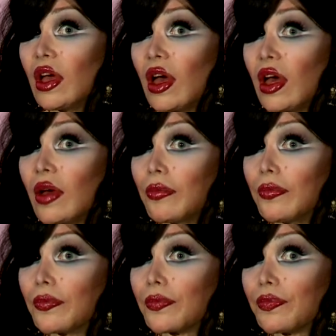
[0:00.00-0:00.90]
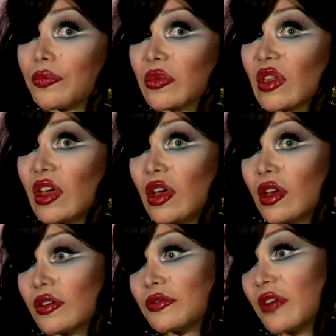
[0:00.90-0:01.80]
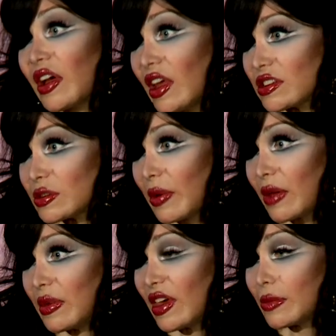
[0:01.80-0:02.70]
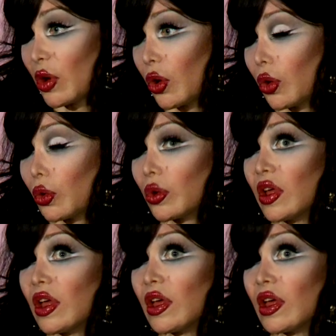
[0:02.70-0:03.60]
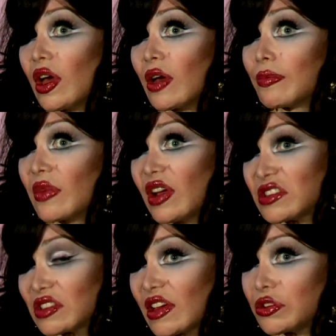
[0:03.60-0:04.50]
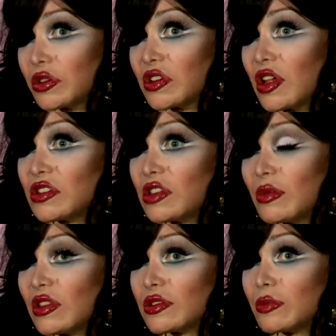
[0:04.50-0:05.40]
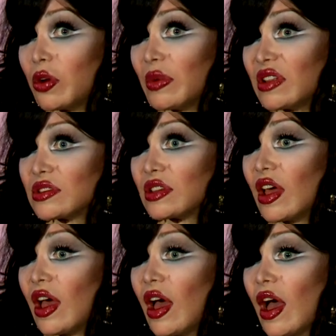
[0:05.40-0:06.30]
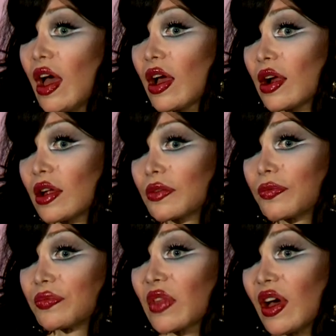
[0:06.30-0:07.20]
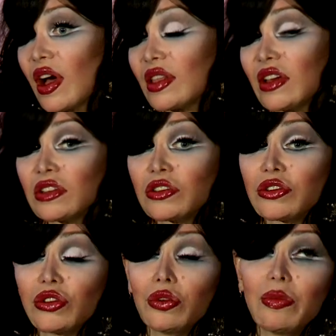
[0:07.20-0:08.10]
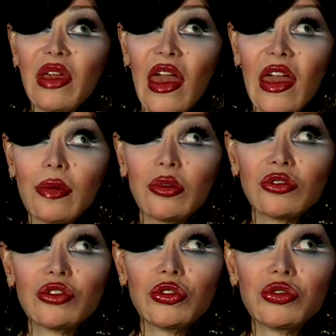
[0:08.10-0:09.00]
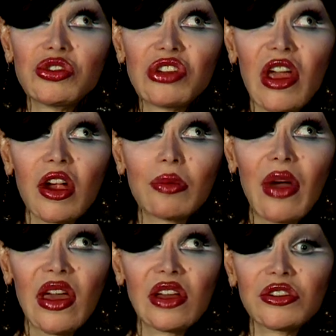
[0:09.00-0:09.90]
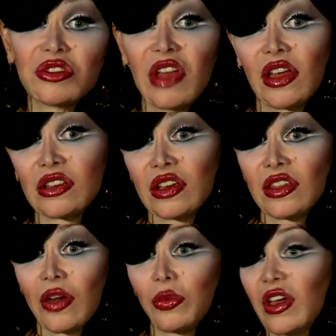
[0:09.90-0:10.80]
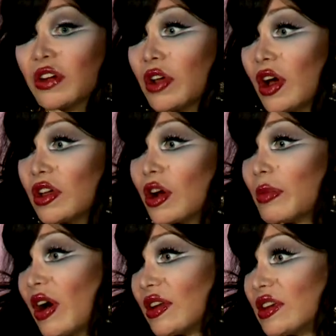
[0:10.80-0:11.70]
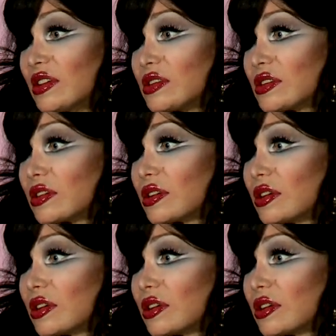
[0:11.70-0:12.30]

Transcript: um, uh, financed by BMO. Um, I just like to acknowledge them in those moments. I'd like to be able to share my understanding that we are not our bodies,